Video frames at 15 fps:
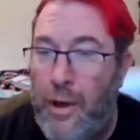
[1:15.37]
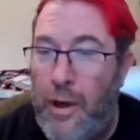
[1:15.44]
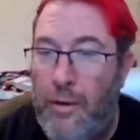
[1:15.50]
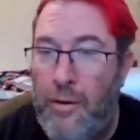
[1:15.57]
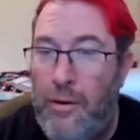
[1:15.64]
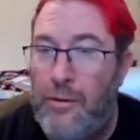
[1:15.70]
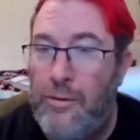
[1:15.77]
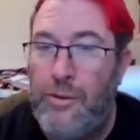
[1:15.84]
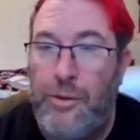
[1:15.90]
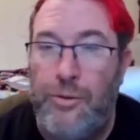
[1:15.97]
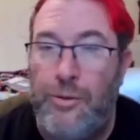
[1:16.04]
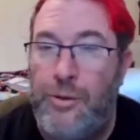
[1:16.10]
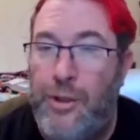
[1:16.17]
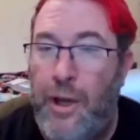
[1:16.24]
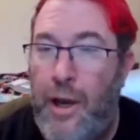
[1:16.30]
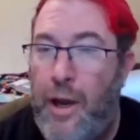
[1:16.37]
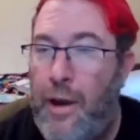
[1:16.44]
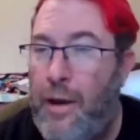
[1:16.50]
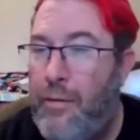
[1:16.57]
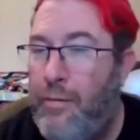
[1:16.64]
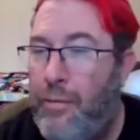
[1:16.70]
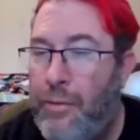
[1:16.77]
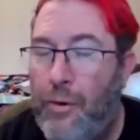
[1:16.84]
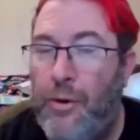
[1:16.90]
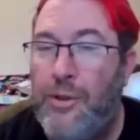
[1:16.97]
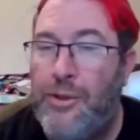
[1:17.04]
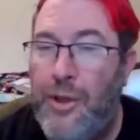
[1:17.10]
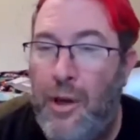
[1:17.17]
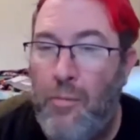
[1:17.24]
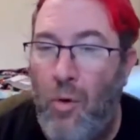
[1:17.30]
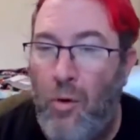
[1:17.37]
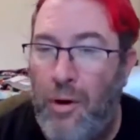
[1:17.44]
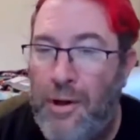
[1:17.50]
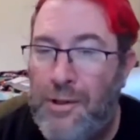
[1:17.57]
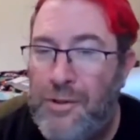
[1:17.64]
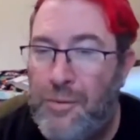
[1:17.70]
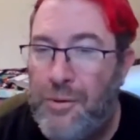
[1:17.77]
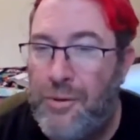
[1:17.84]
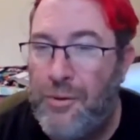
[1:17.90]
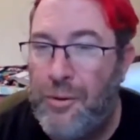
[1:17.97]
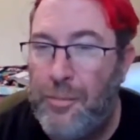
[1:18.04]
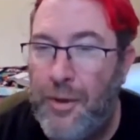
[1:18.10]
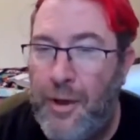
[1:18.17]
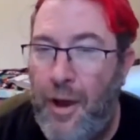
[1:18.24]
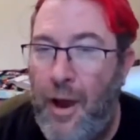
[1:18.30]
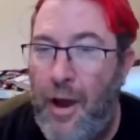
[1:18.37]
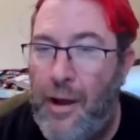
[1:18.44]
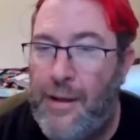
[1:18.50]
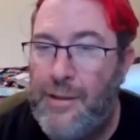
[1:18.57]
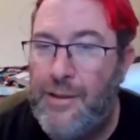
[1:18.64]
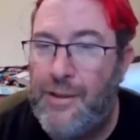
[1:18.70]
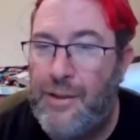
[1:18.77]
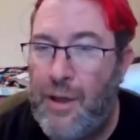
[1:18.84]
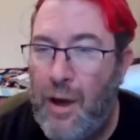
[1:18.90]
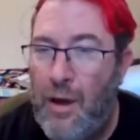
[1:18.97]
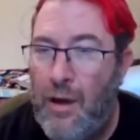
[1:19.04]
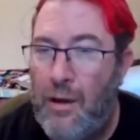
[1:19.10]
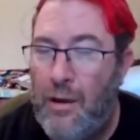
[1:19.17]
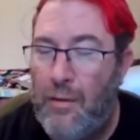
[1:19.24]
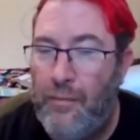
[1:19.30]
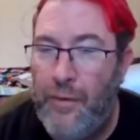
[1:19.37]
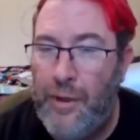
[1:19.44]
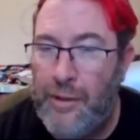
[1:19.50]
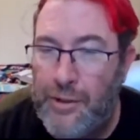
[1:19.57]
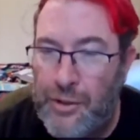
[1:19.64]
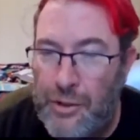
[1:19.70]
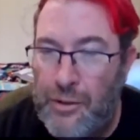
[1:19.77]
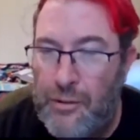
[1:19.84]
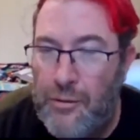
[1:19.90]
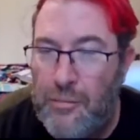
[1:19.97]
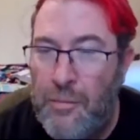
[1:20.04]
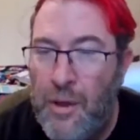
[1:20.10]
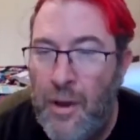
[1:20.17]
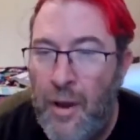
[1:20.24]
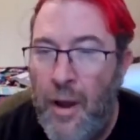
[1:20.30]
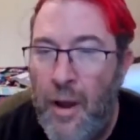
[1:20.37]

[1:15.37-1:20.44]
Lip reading: out on Tuesday and Thursday mornings with a group of guys via Zoom.